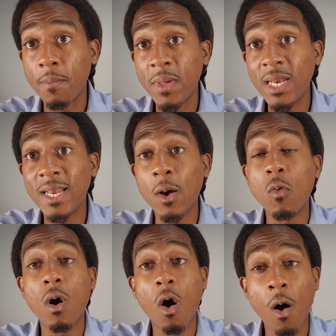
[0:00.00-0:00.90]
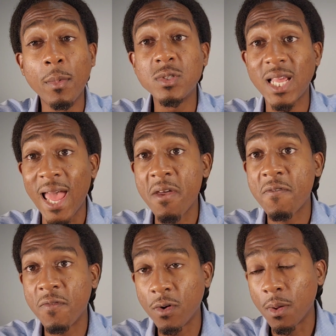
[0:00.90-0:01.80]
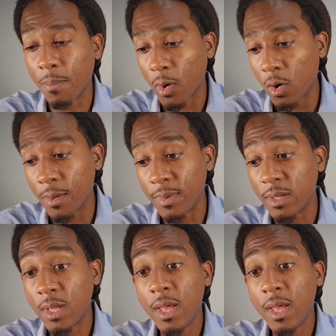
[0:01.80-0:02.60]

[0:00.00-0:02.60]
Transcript: meaning that we're almost at full employment.